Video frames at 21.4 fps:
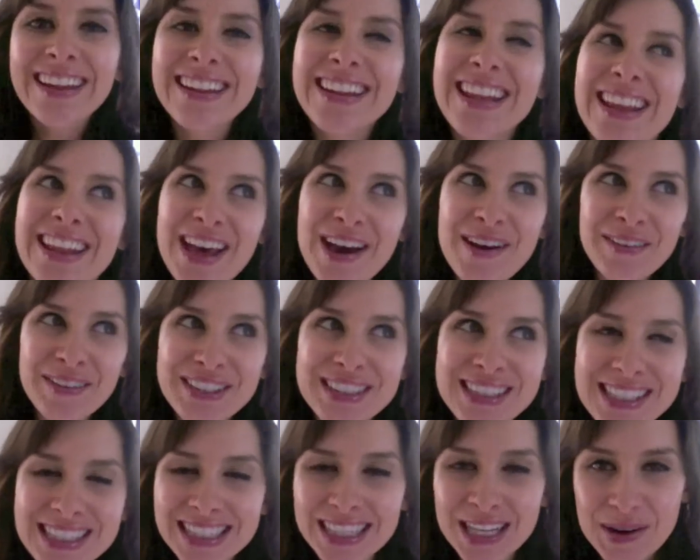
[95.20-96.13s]
Now that
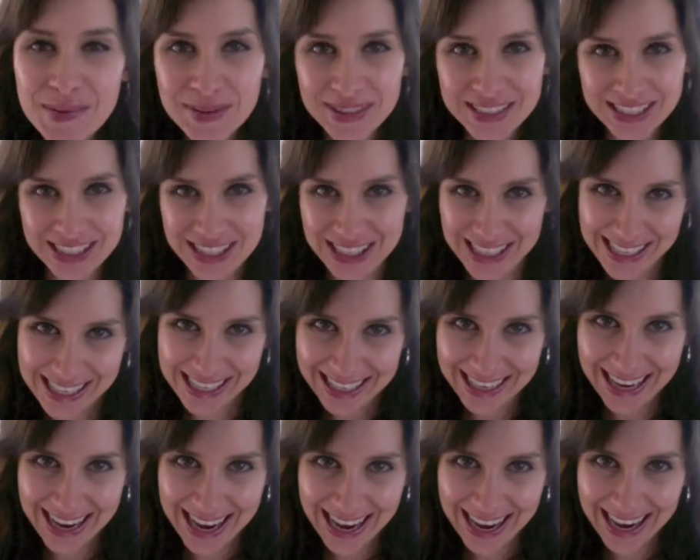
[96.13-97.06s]
one's a little bit
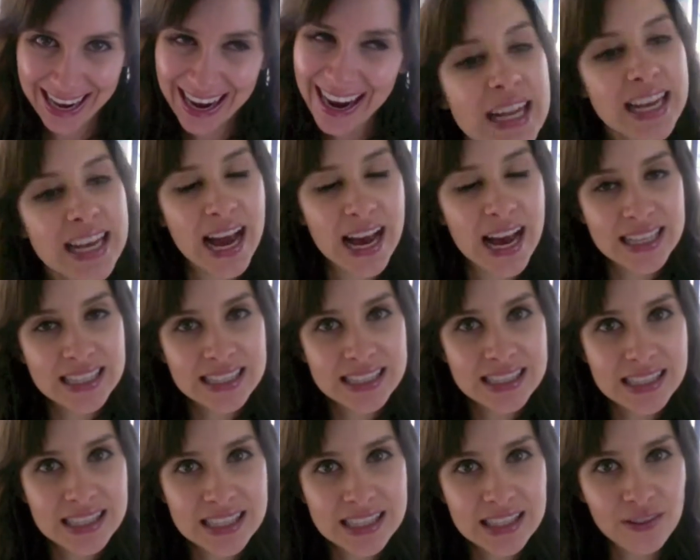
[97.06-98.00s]
cheeky. He
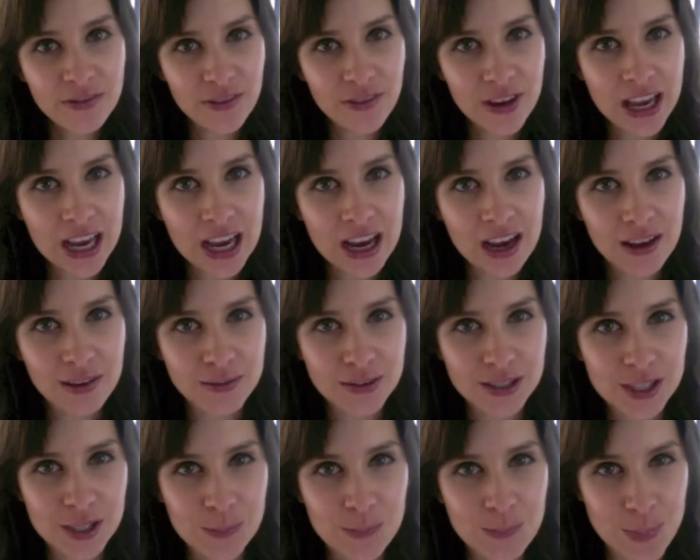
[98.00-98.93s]
has this fear
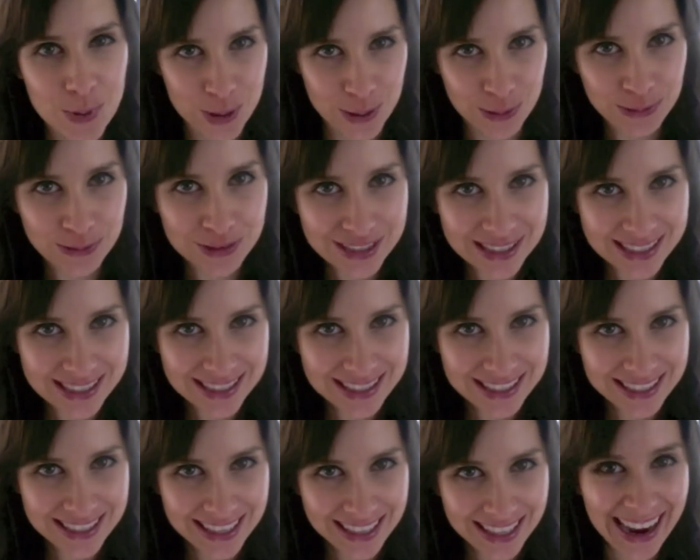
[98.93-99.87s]
of spoons.
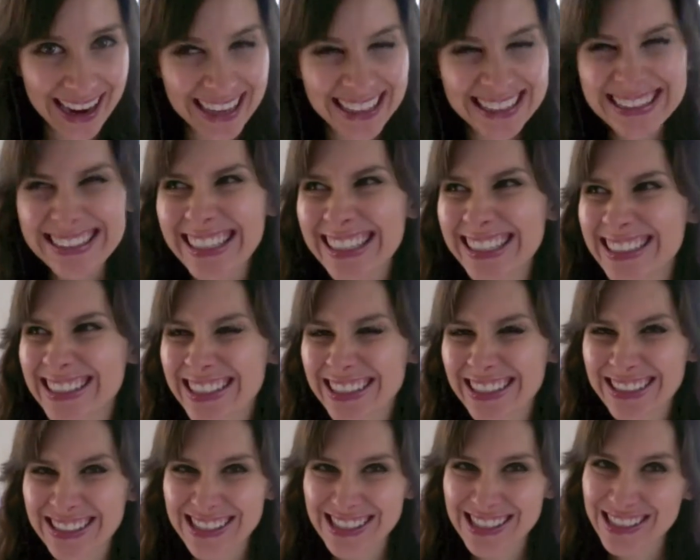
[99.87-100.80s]
It's like
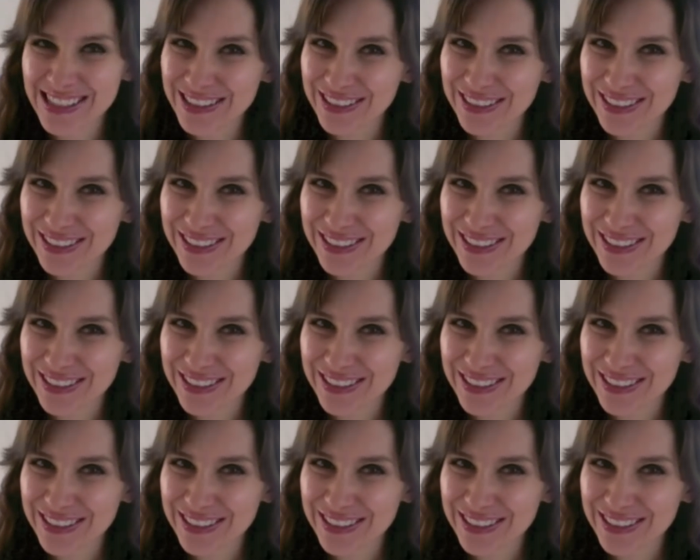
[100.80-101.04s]
toads and